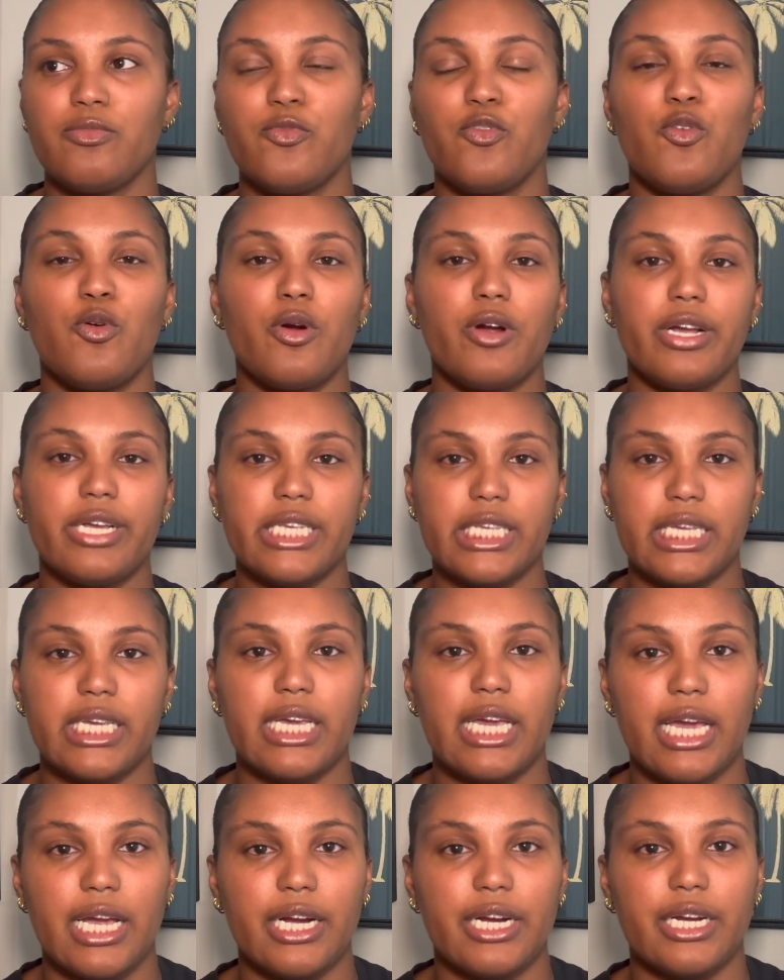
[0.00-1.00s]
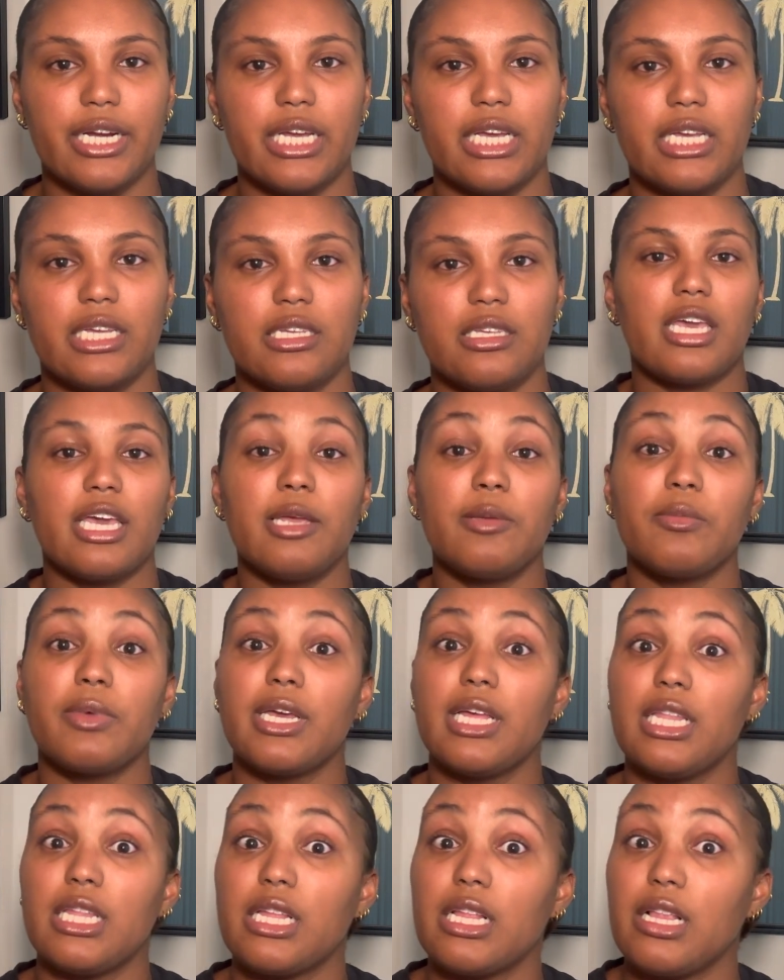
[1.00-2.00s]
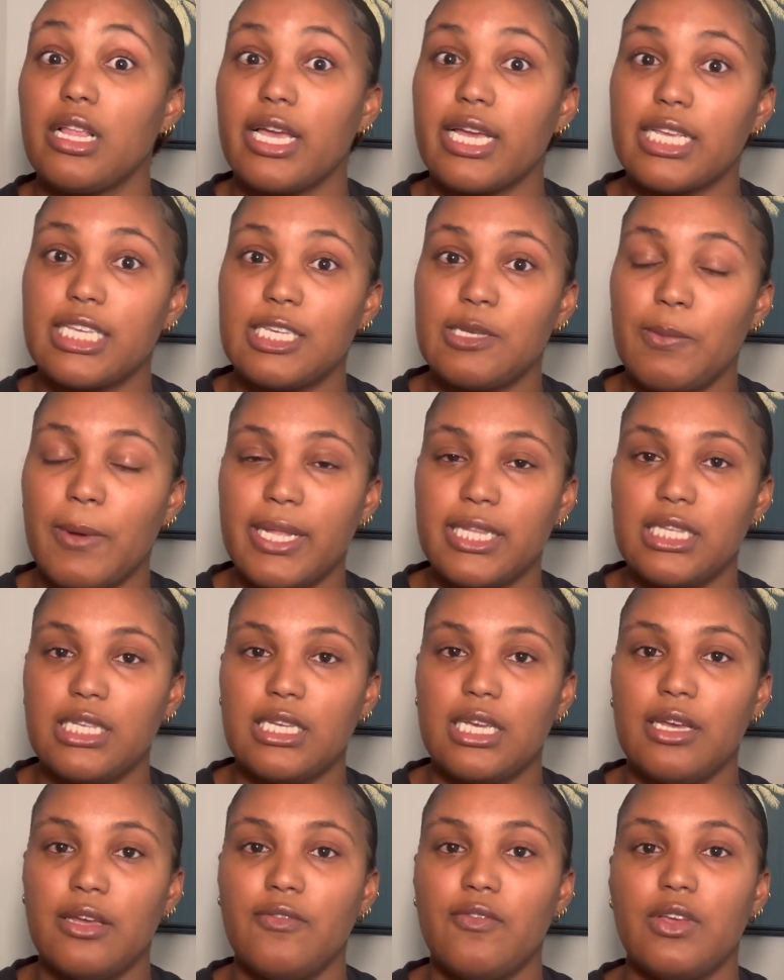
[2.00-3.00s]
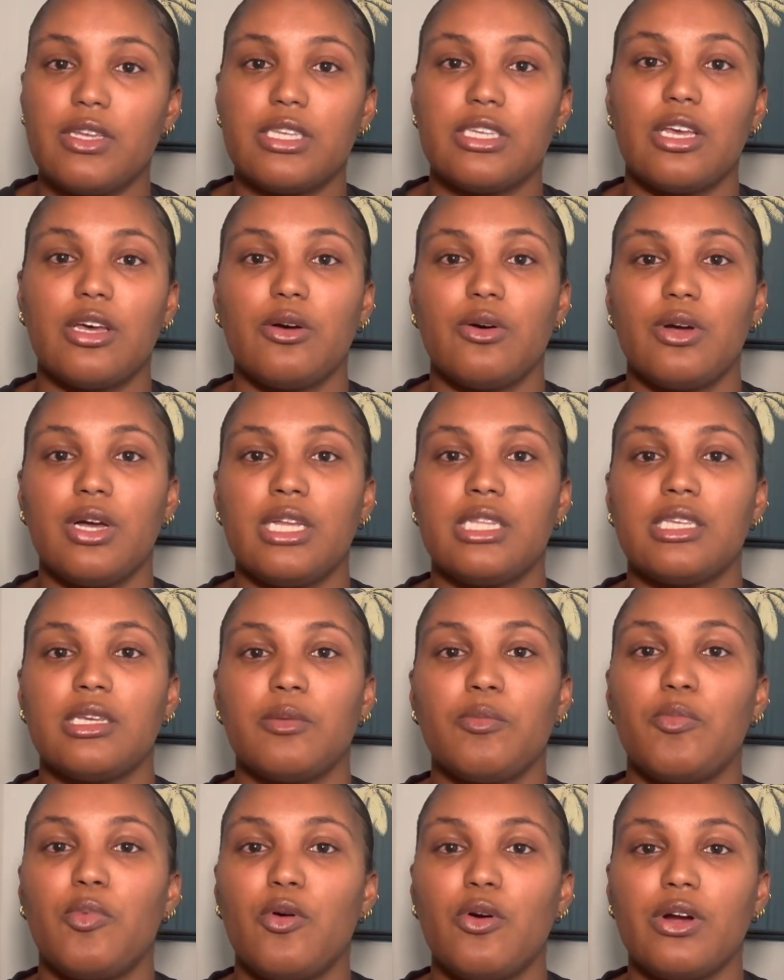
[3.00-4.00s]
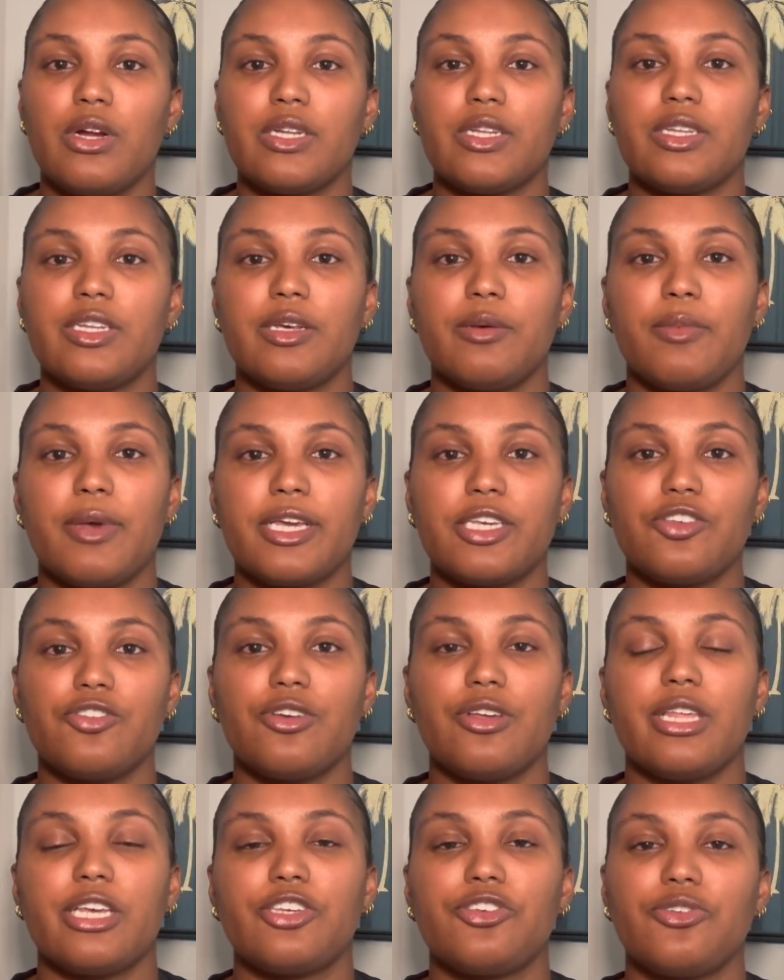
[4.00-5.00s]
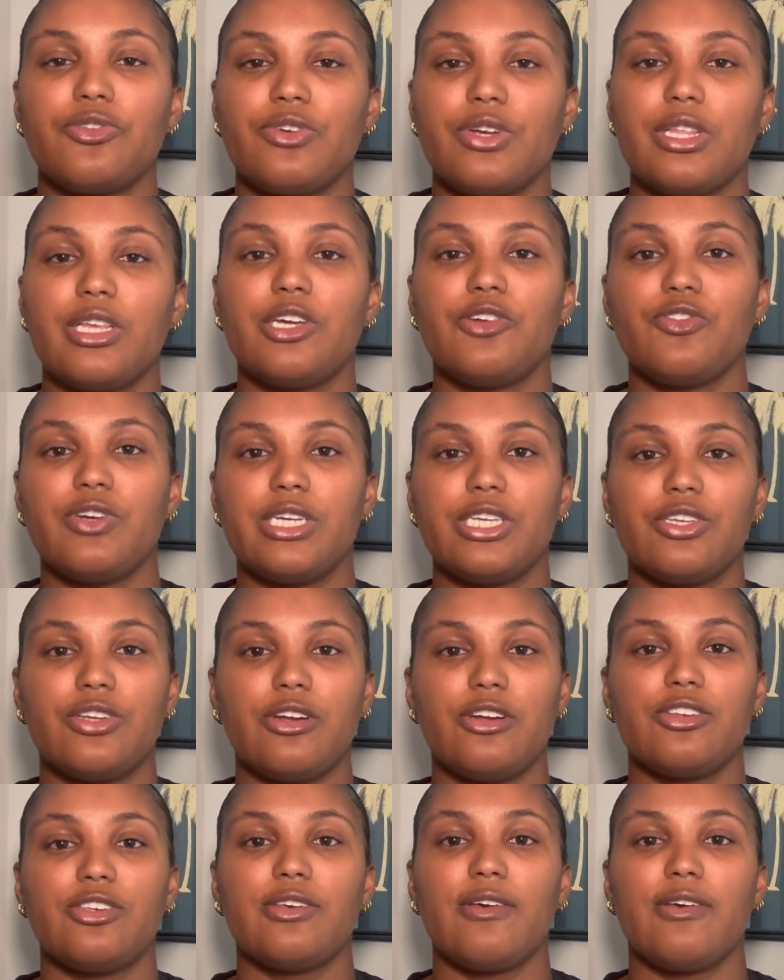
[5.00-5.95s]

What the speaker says: foresty areas can be a little expensive, so it's important to make sure that you really research